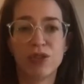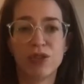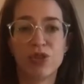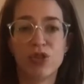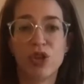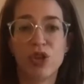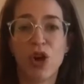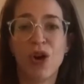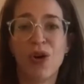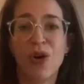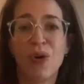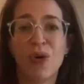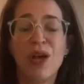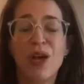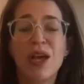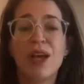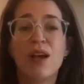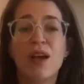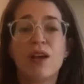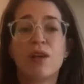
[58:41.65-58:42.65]
So
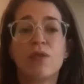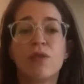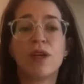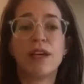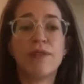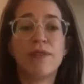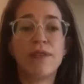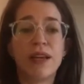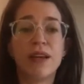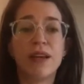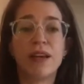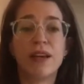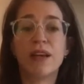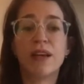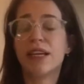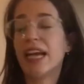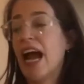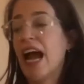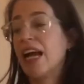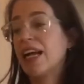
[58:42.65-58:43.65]
even
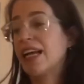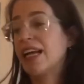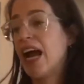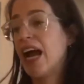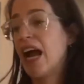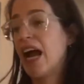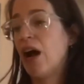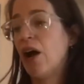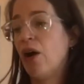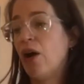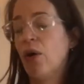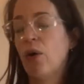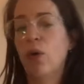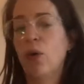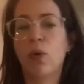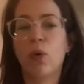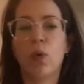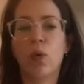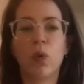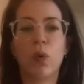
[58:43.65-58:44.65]

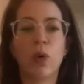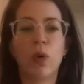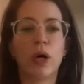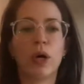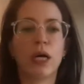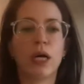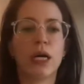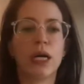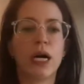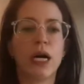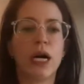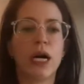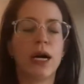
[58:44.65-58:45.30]
cat-cow or